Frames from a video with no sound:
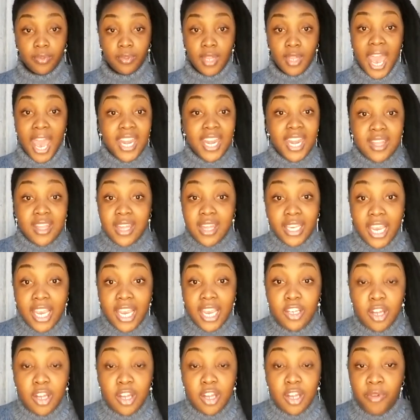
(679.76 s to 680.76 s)
And in the
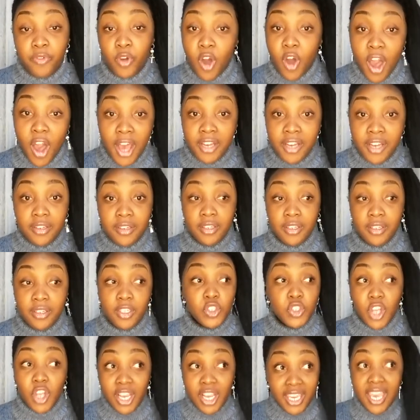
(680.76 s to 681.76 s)
kingdom of God,
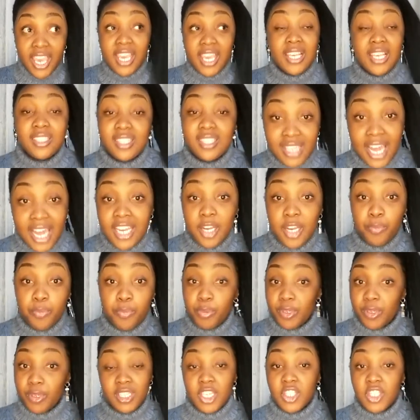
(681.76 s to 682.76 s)
shocking is standard
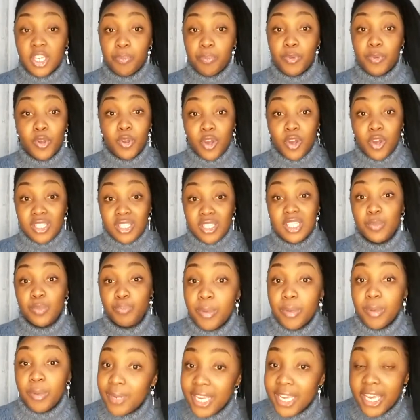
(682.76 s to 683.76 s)
procedure because it's
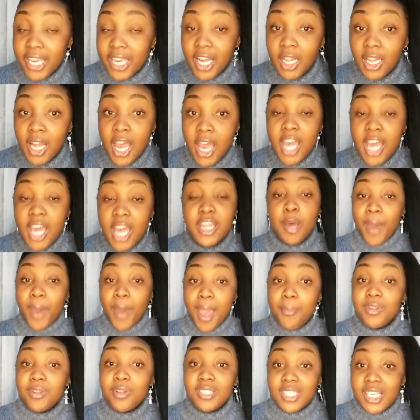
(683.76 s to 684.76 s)
biblical. The
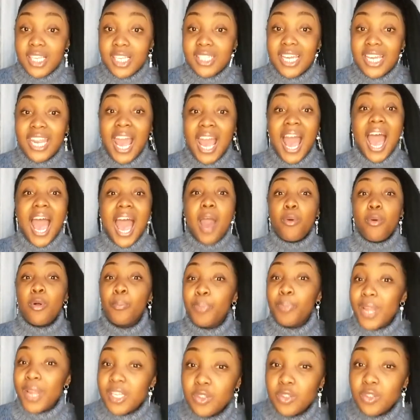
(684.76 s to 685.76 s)
Bible says that I
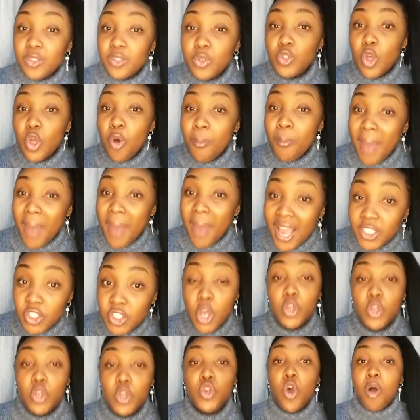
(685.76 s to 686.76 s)
will bless you so much,
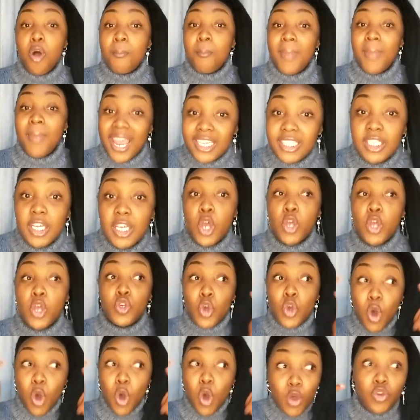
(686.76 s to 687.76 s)
your mind
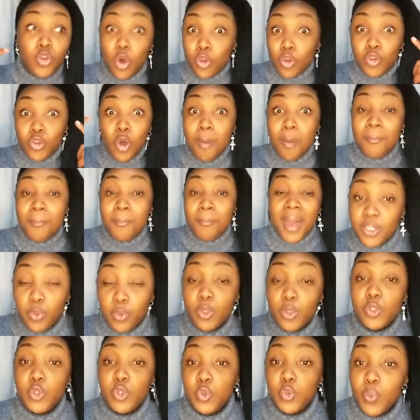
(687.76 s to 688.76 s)

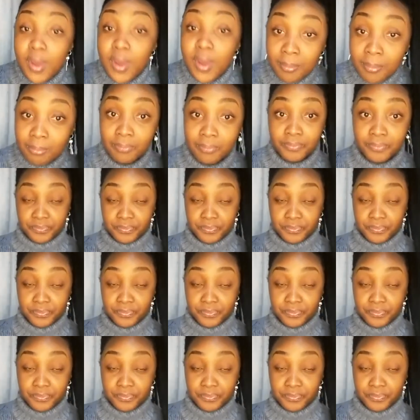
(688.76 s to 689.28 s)
will swim.